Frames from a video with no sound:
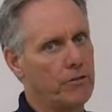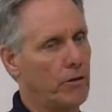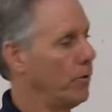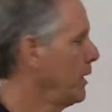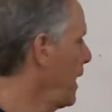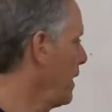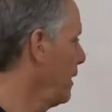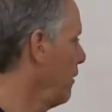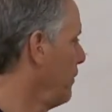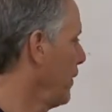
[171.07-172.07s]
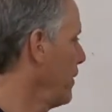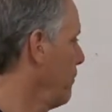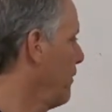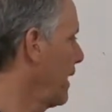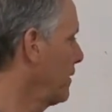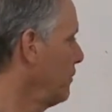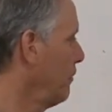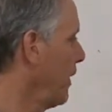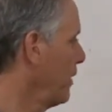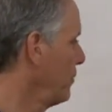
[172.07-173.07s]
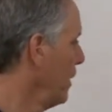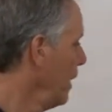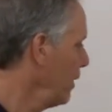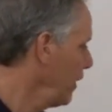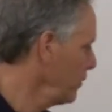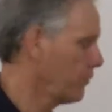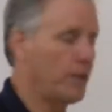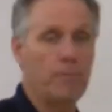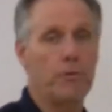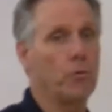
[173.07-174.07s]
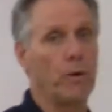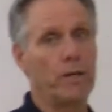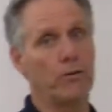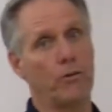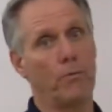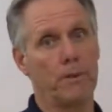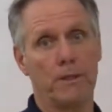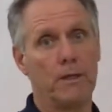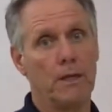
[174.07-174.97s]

So again, a very effective device. Another is keeping your windows open.